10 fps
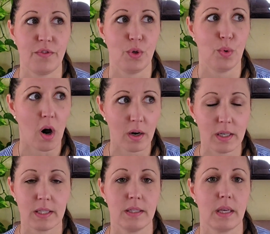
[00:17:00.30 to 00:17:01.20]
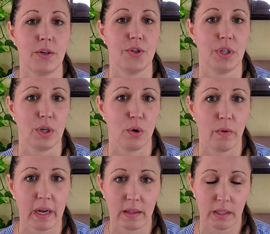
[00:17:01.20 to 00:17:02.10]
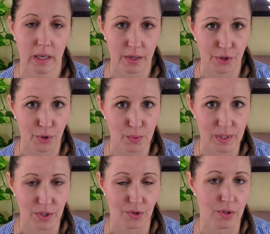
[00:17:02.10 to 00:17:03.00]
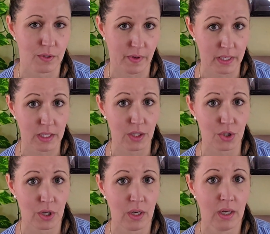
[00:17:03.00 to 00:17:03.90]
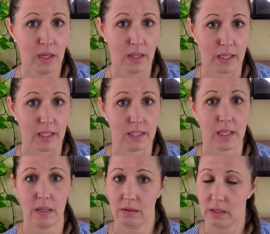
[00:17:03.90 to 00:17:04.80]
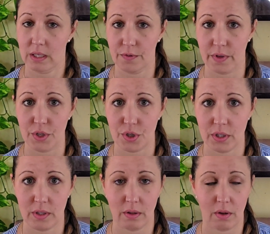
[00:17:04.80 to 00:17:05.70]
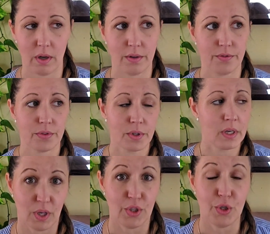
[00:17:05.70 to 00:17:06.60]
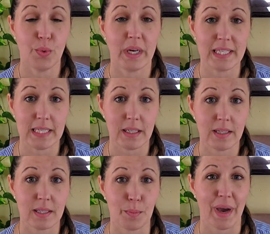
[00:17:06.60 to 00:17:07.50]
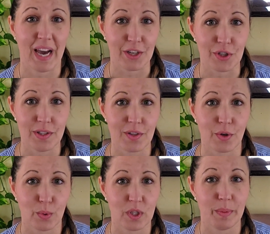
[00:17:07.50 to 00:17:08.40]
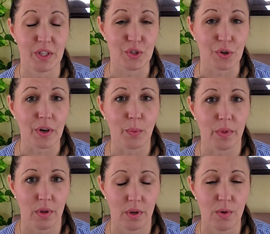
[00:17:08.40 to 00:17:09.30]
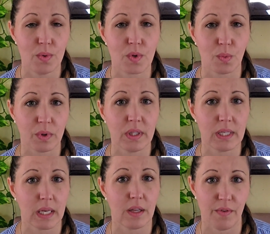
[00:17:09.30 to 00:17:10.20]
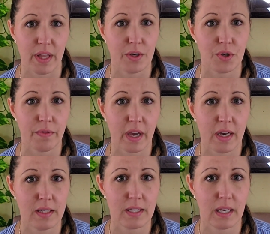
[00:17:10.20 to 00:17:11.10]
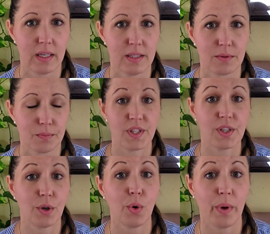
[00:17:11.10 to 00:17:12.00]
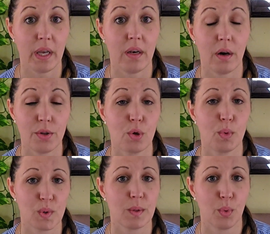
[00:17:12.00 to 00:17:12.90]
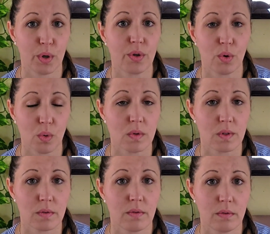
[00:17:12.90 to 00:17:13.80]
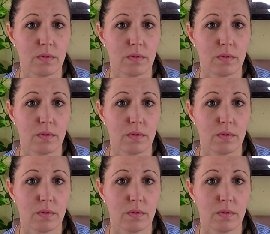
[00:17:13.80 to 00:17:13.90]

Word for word: if you harness this energy correctly and use it to your advantage. Like I said, innovation, a lot of new ideas and passions are going to be stirring within you. So, really take advantage of that and zero in on your most important goals.